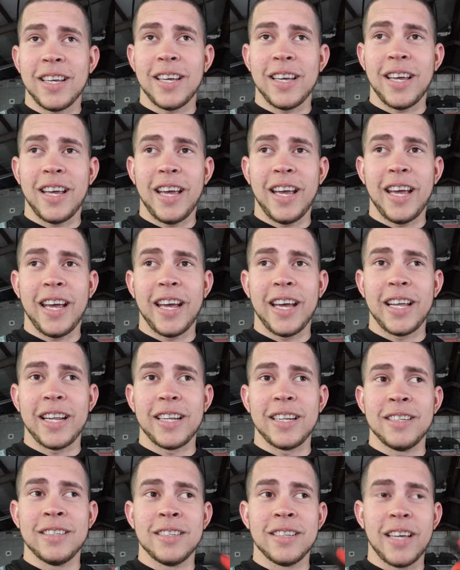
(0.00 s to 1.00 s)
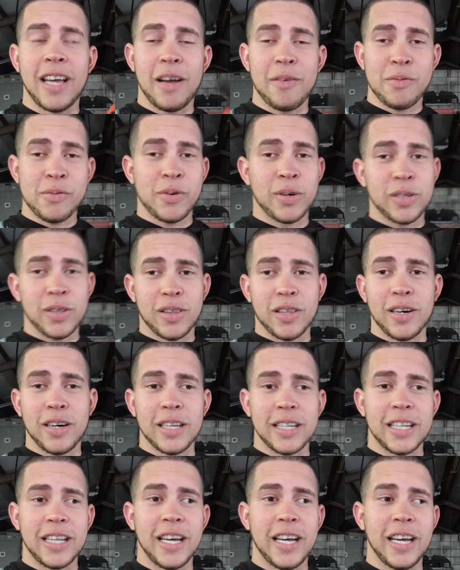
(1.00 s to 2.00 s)
and everyone
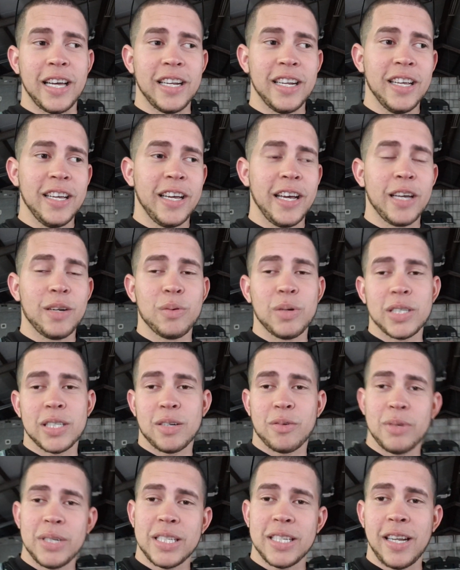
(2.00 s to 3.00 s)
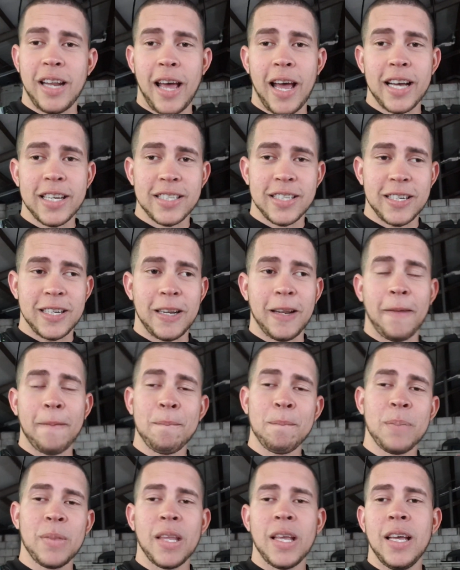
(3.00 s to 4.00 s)
thought that it was a recent accident.
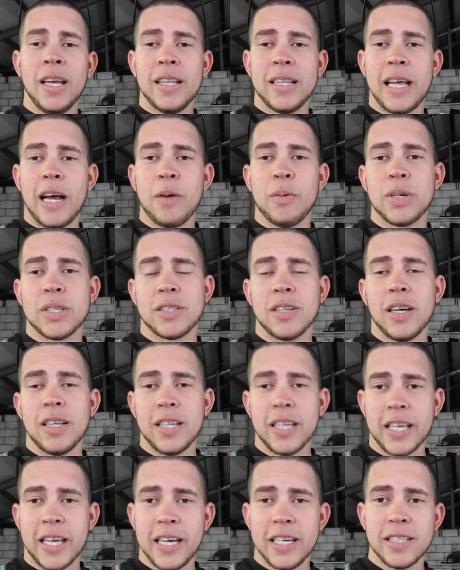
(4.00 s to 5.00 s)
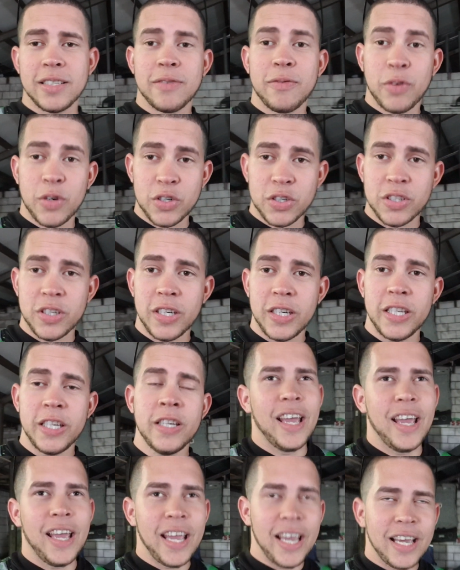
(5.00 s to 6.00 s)
That was not the case, fortunately.
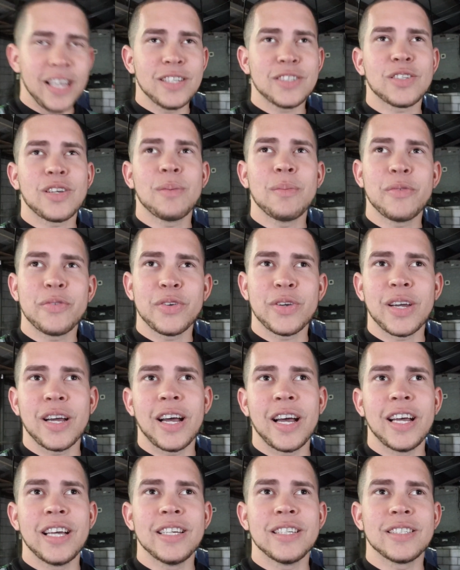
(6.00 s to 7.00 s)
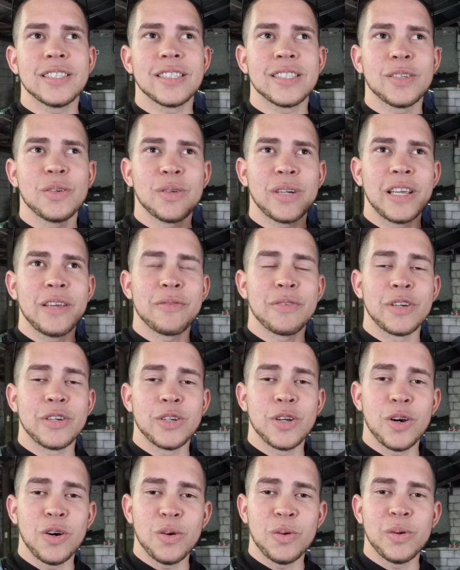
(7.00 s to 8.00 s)
And some of you guys don't even
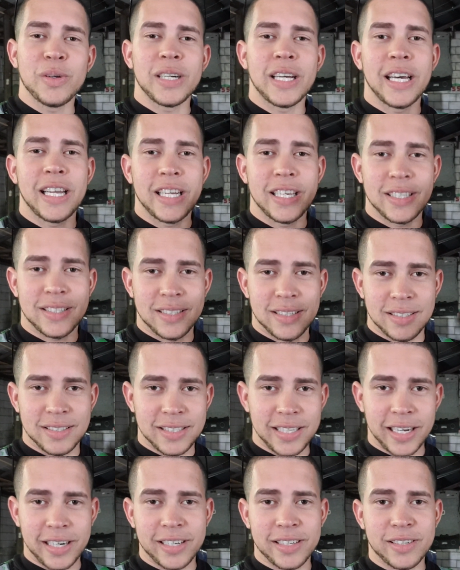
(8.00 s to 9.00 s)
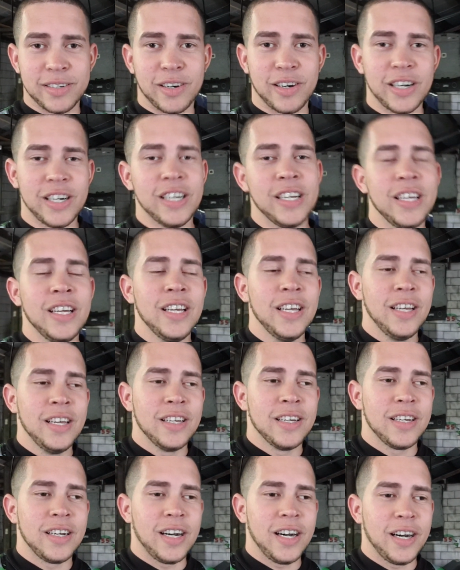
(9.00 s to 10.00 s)
know that is a second car.
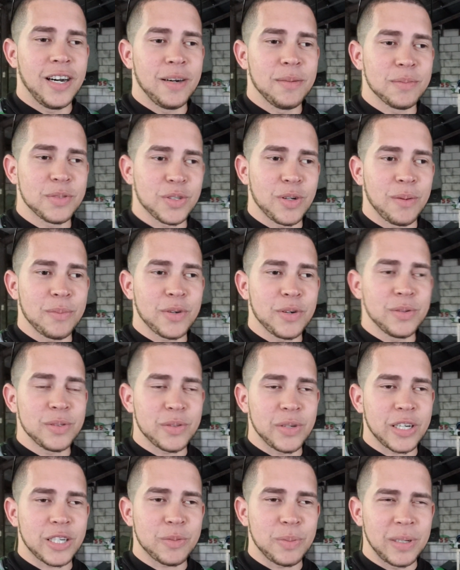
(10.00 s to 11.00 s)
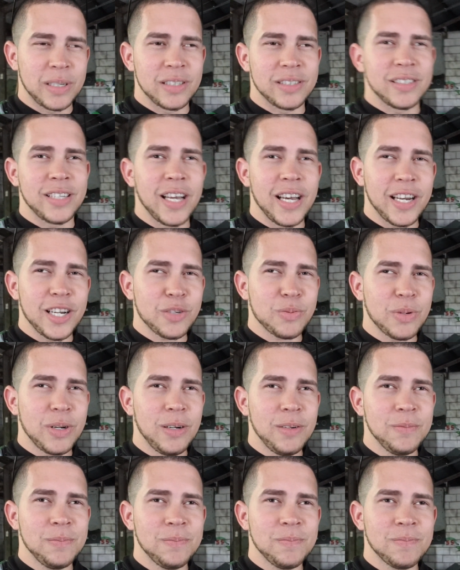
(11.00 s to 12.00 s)
So I'm going to explain that as
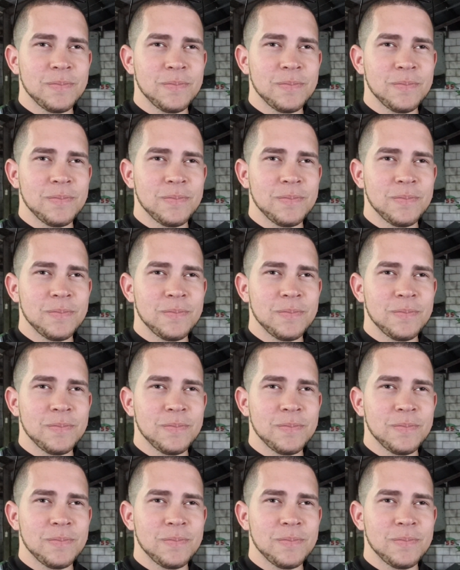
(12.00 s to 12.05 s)
well.